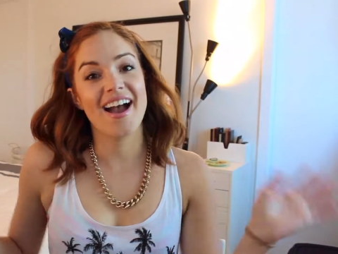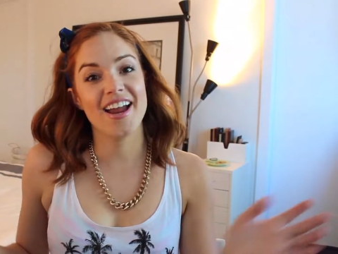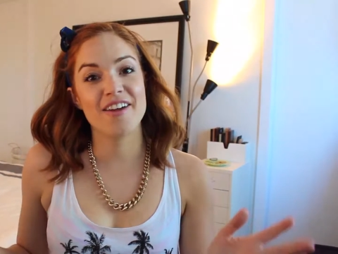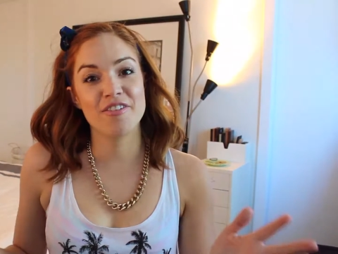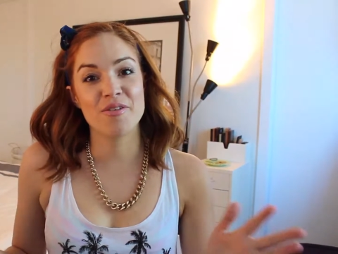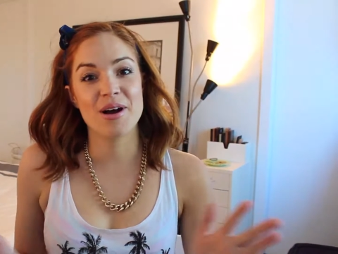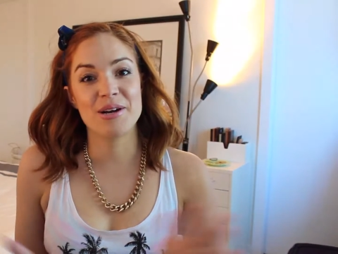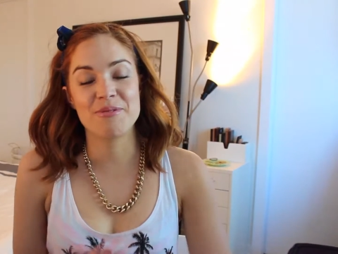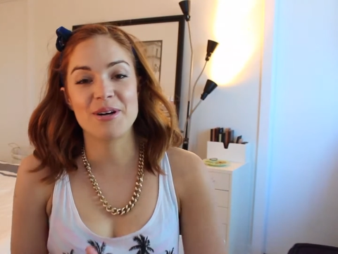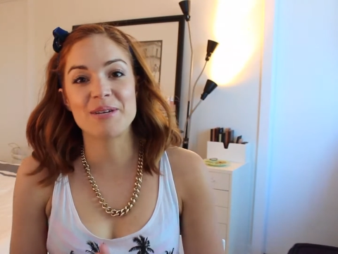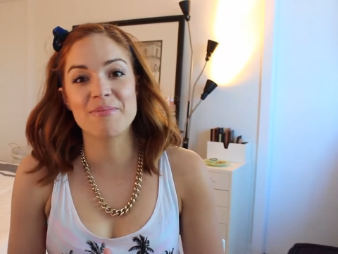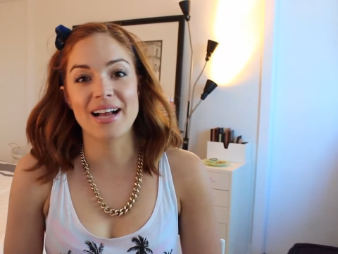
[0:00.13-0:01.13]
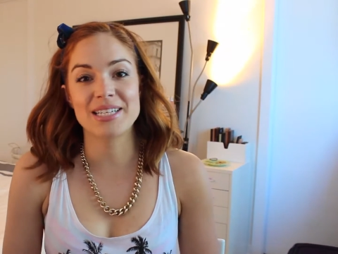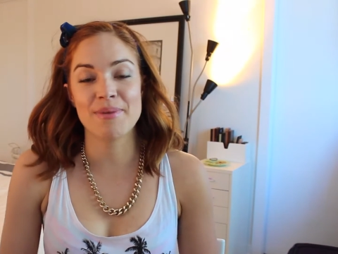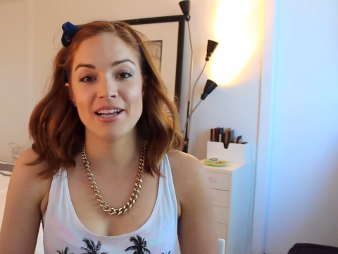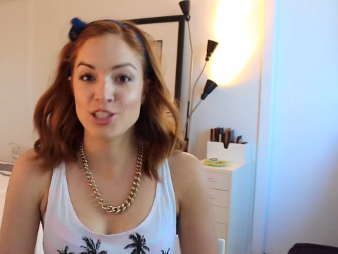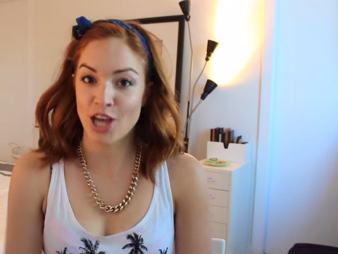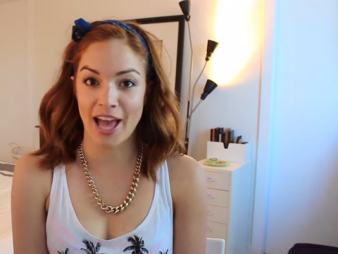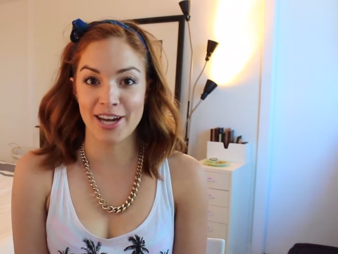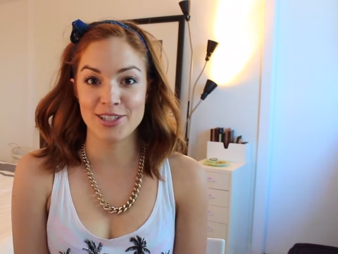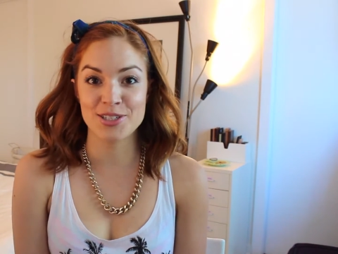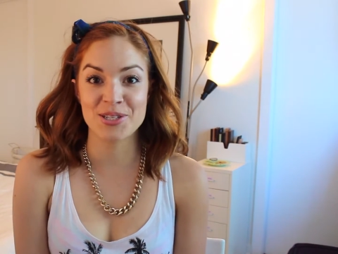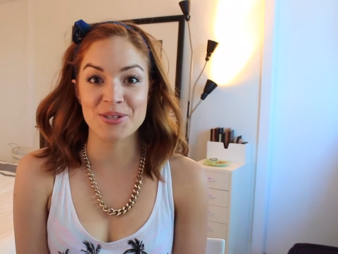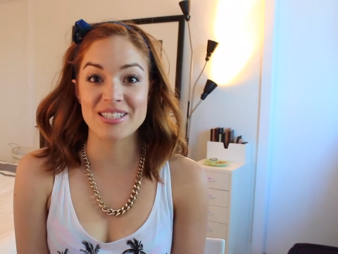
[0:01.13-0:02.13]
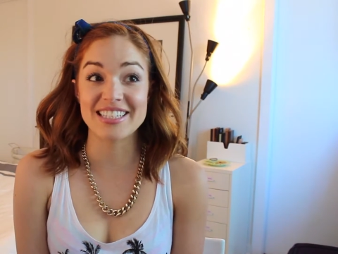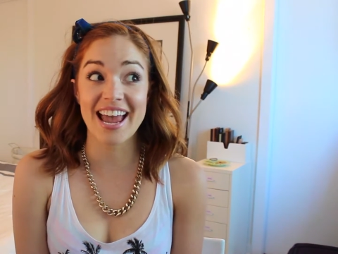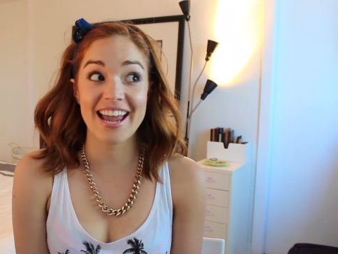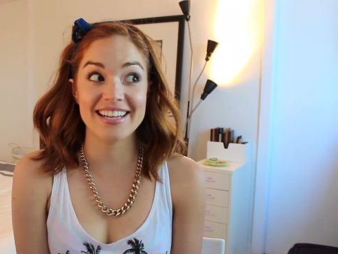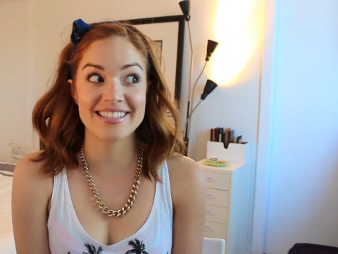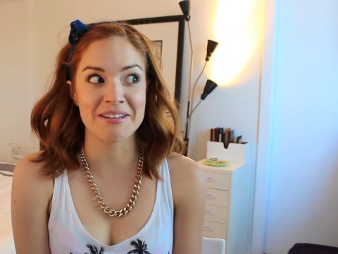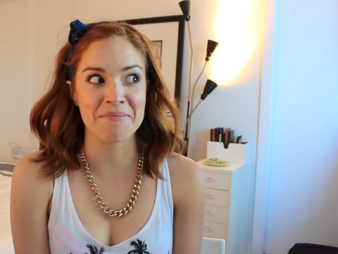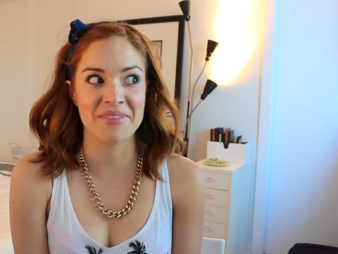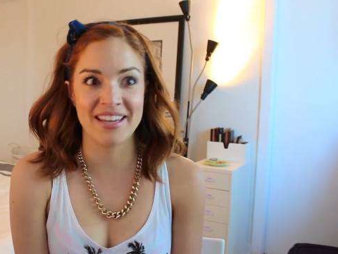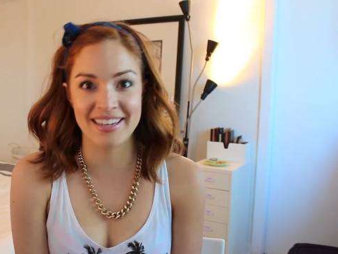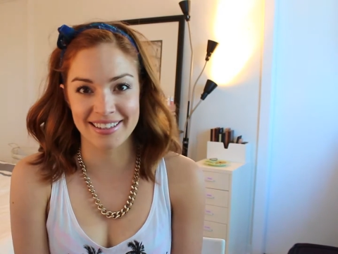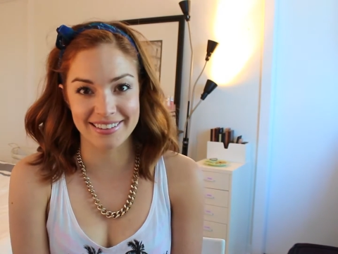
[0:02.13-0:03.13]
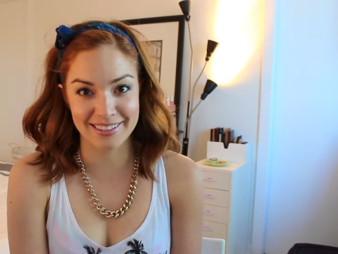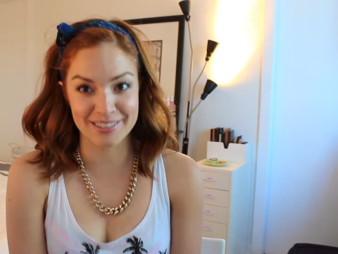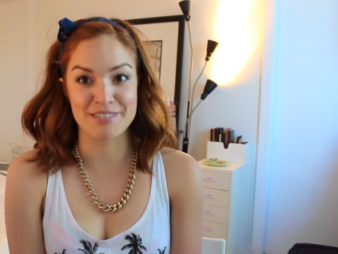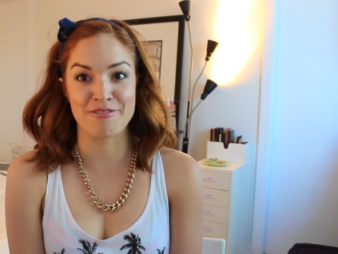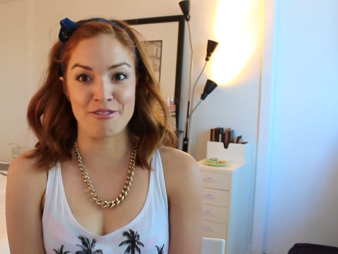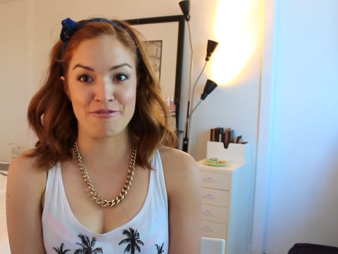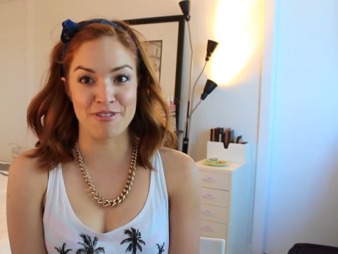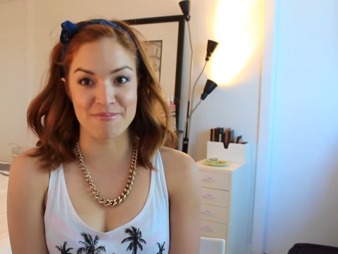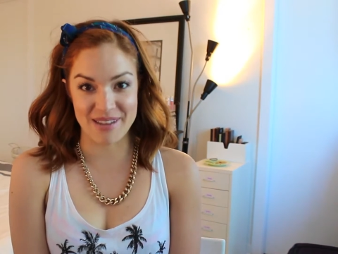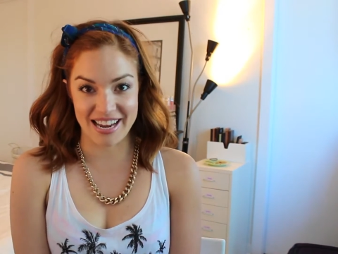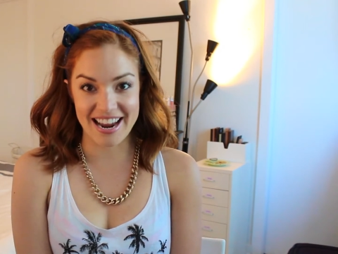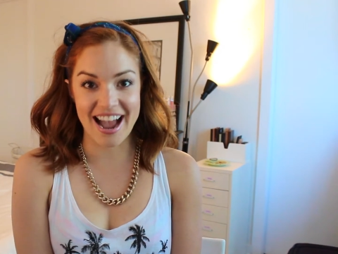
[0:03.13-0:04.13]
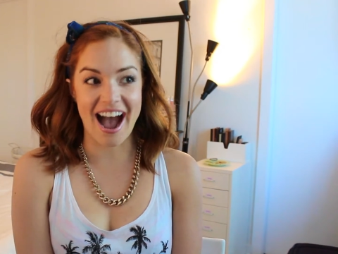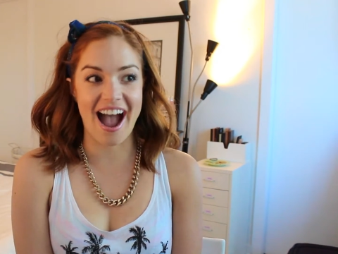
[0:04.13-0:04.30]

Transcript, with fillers: Hi everyone, welcome back to my channel. So today is something a little different for me.